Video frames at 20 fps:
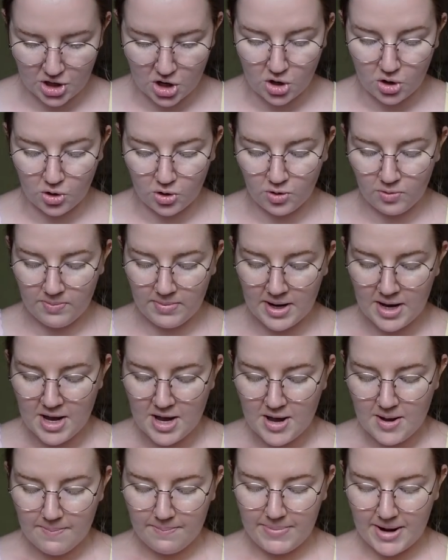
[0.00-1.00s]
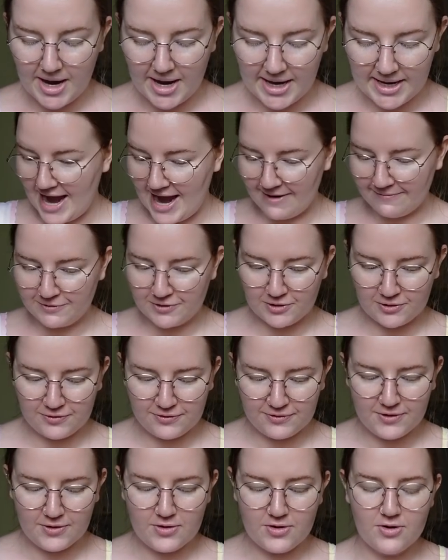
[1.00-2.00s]
home, but after
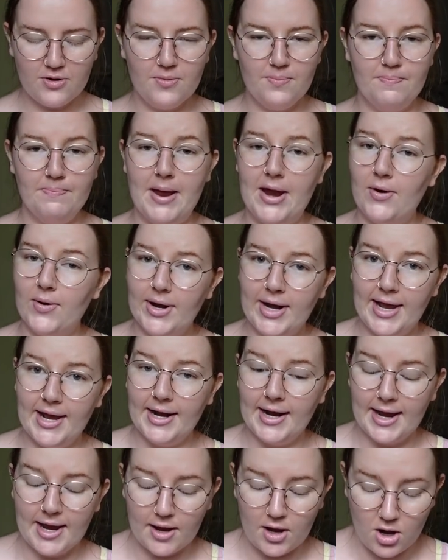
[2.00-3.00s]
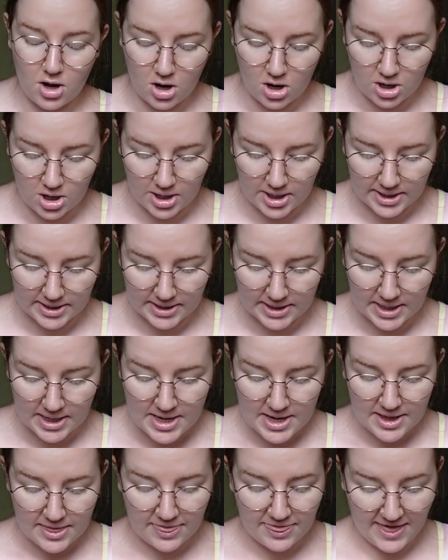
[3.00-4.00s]
further marinating on
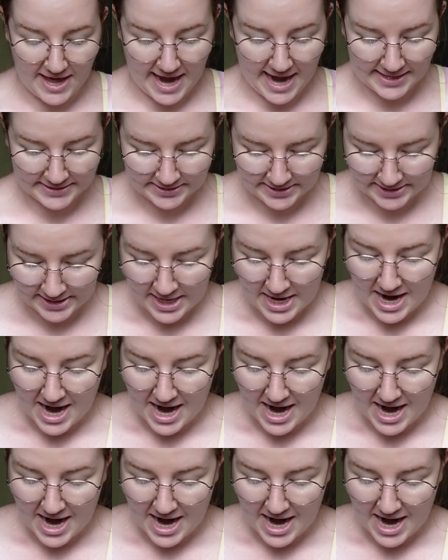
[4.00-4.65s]
that,